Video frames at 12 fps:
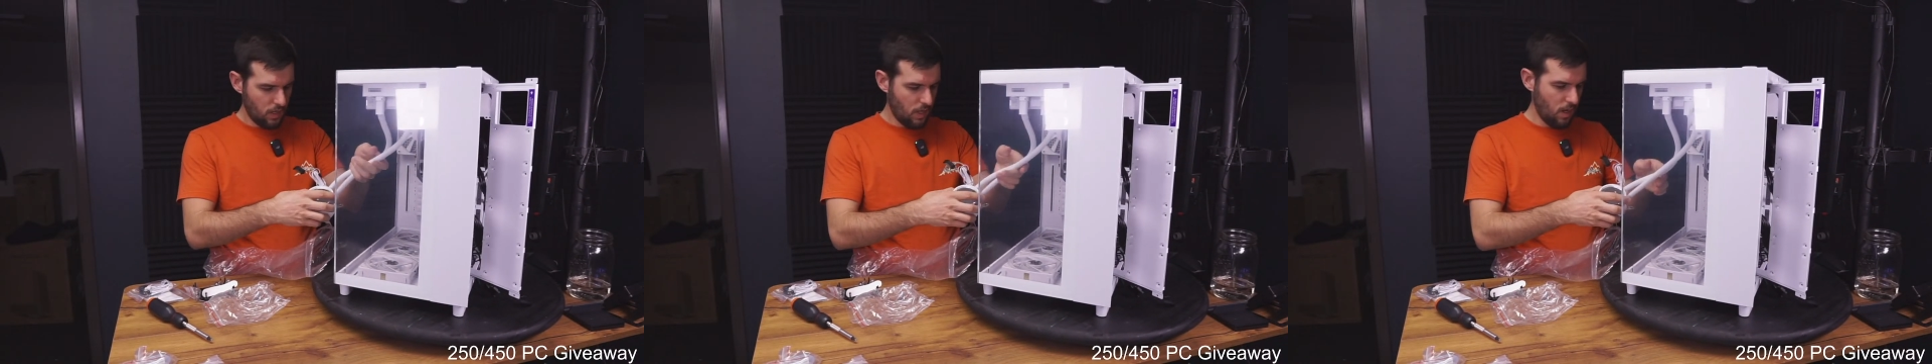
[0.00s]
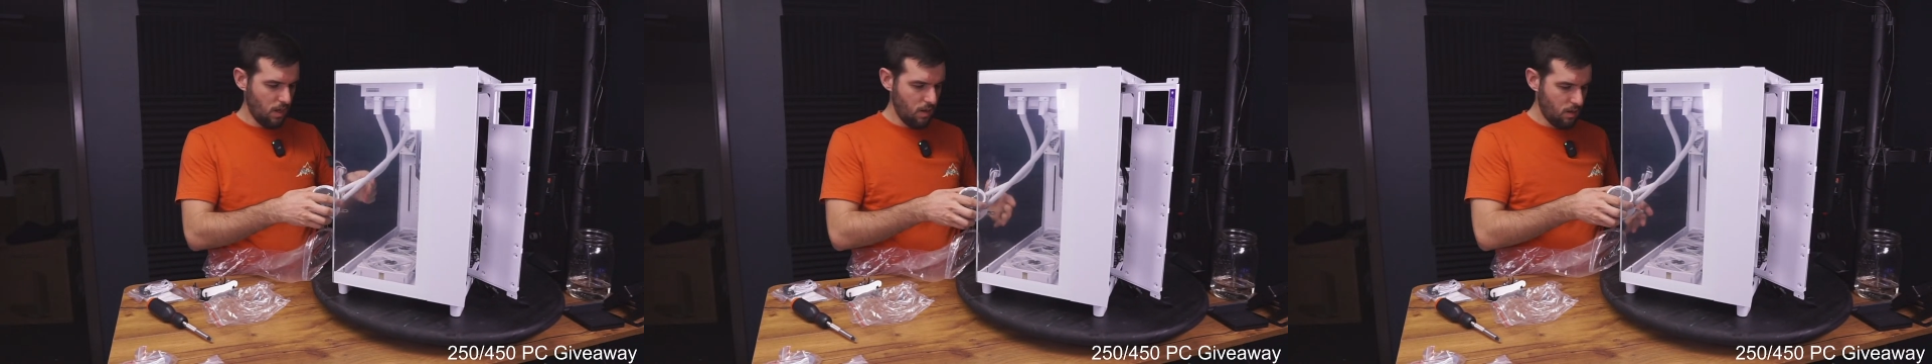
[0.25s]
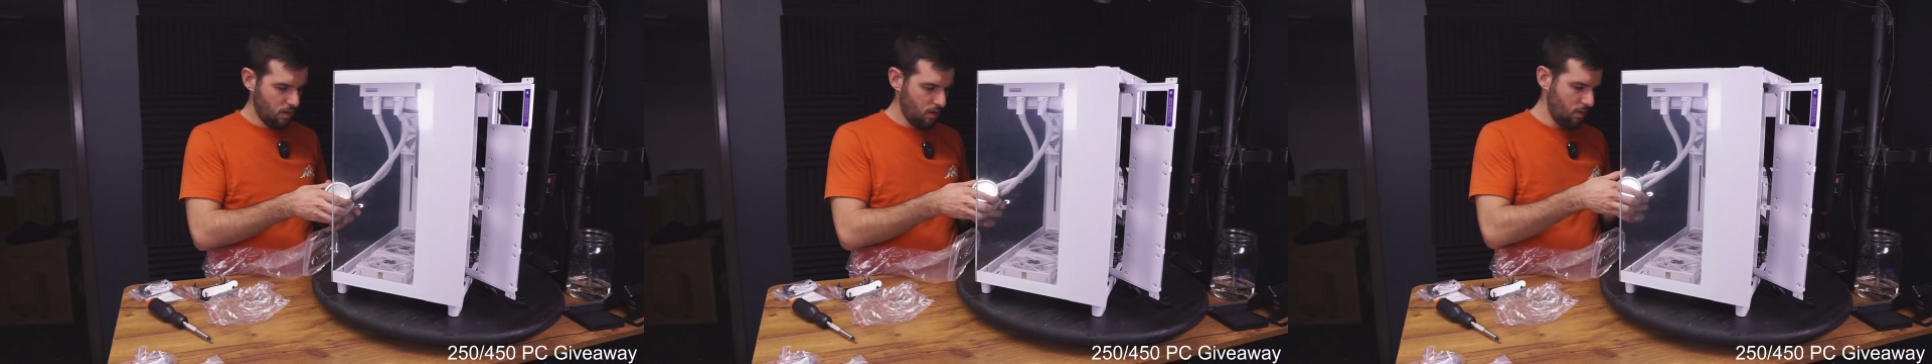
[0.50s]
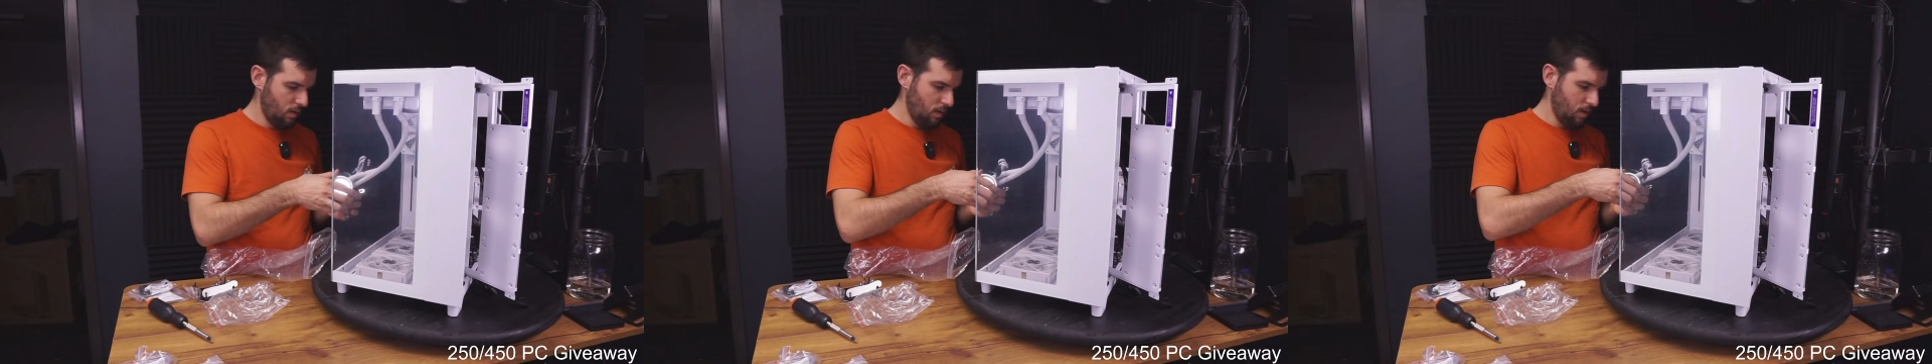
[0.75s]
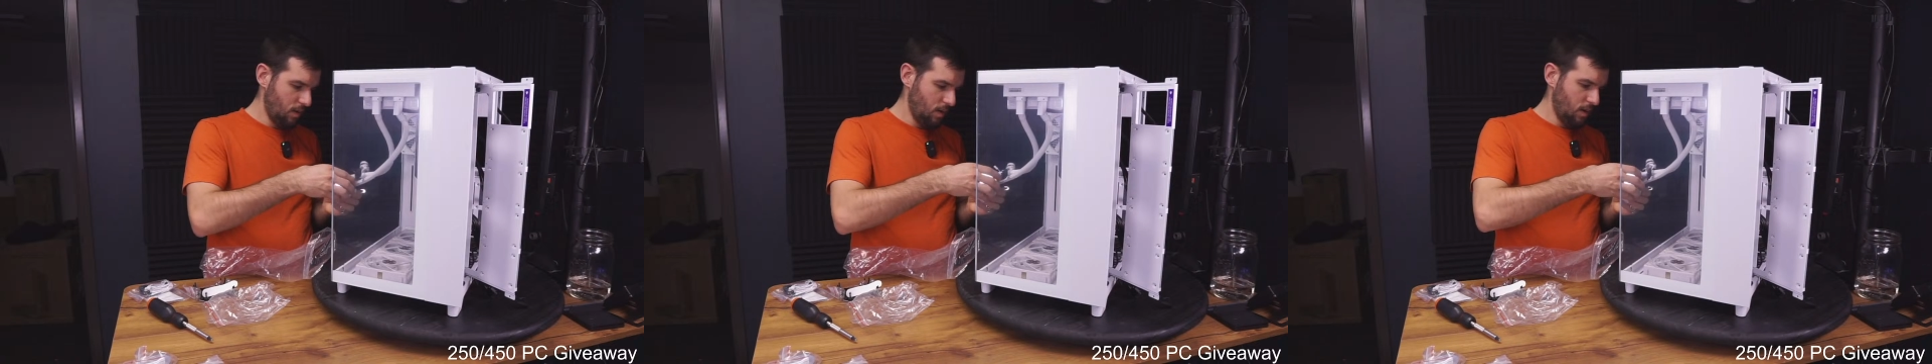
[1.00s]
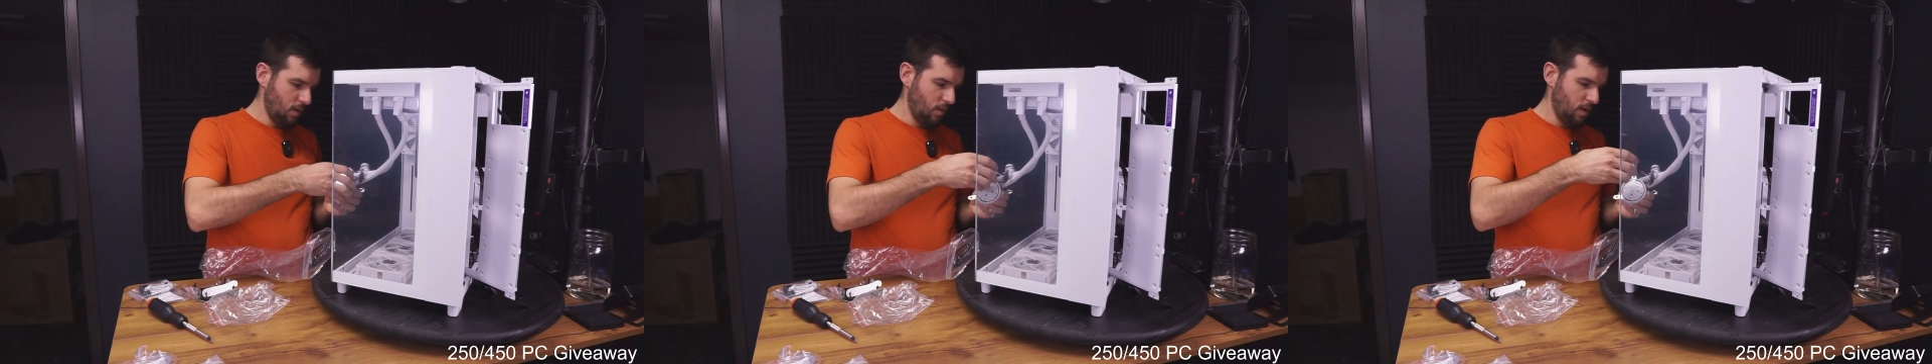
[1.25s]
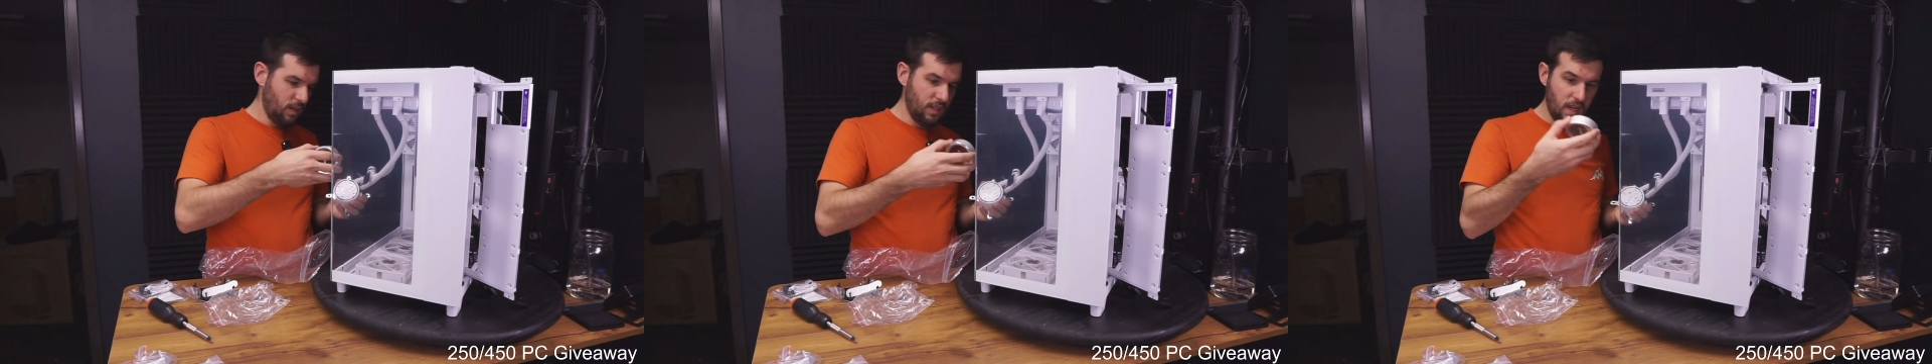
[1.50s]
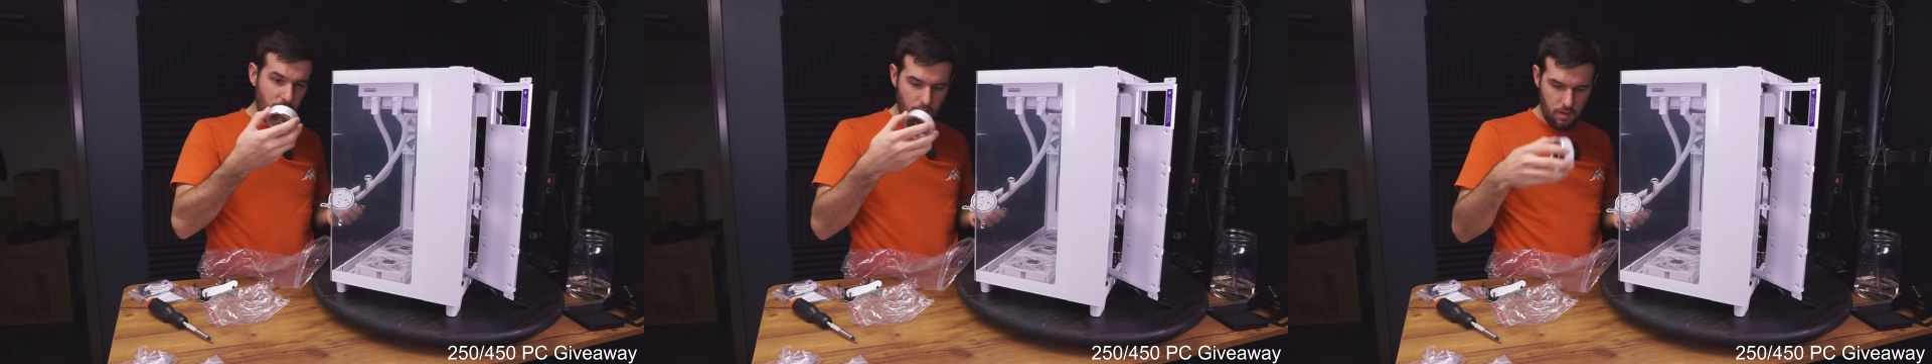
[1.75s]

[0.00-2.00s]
Okay. We're gonna take